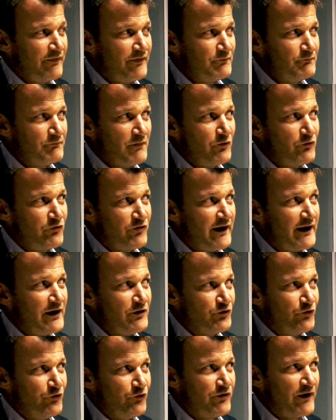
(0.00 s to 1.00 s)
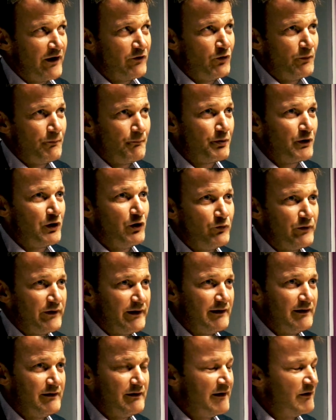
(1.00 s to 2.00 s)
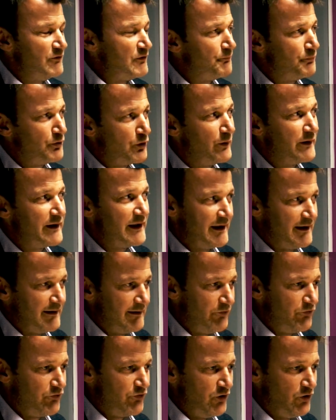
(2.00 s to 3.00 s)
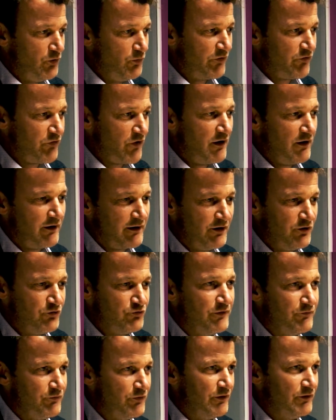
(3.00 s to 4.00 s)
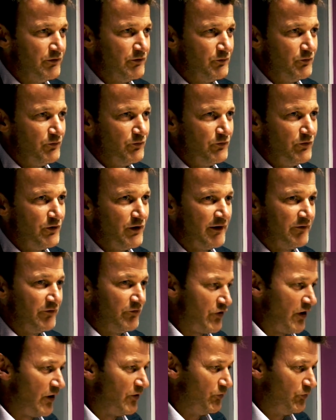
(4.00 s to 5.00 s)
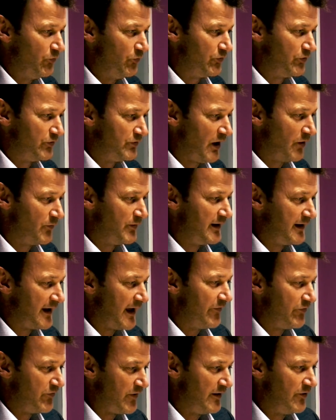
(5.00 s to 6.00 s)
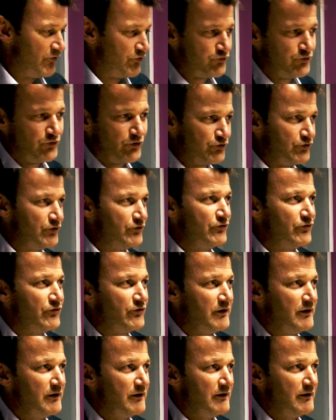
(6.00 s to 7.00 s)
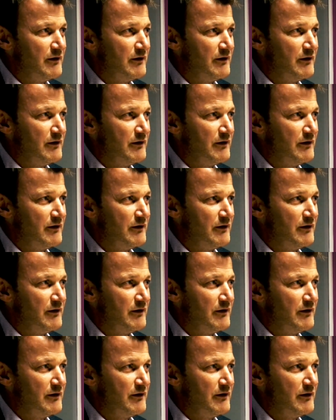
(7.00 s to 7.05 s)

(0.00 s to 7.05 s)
I think most agents, they're employees who are target driven and told, go and get 10 instructions.